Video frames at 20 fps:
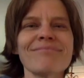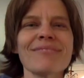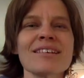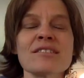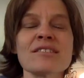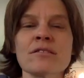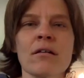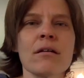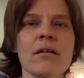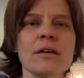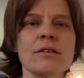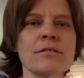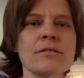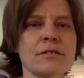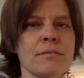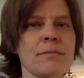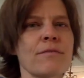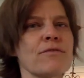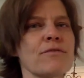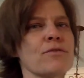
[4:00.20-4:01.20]
Sorry,
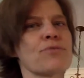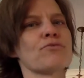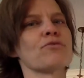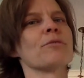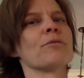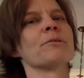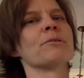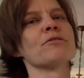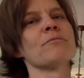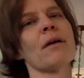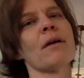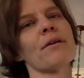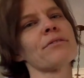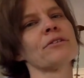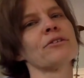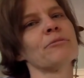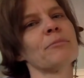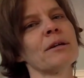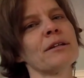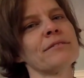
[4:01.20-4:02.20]
some of you threw up in your mouth a
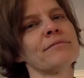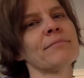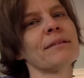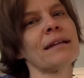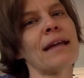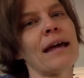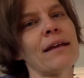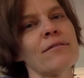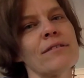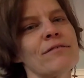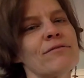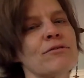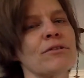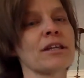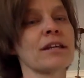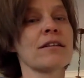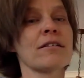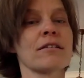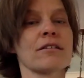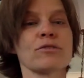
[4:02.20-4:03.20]
little bit, but I don't even really
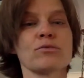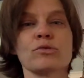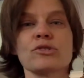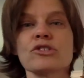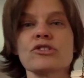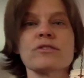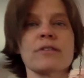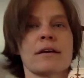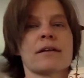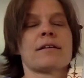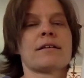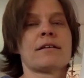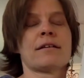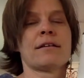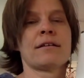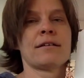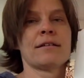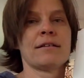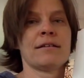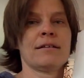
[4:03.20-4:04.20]
care because we're just like,
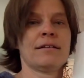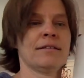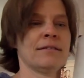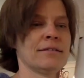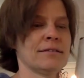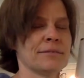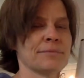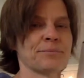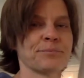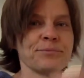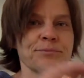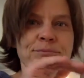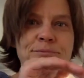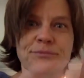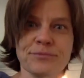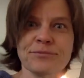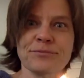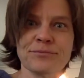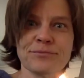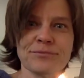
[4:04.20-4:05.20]

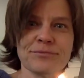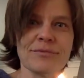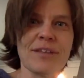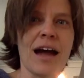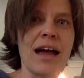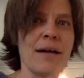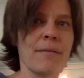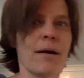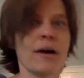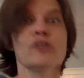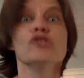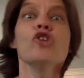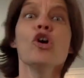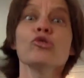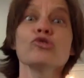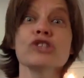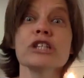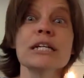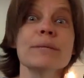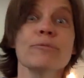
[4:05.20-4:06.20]
I am on no
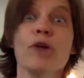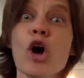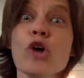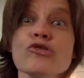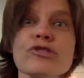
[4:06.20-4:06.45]
sleep.